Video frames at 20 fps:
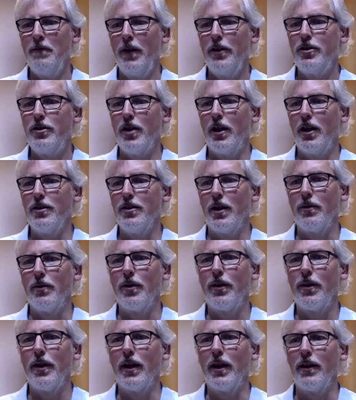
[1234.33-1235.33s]
change
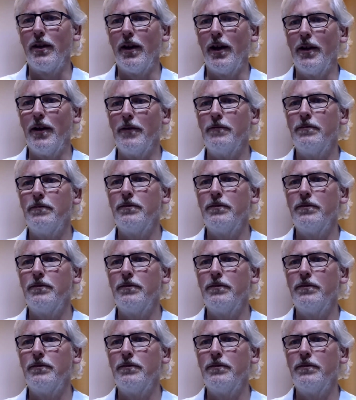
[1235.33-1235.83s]
everything in there.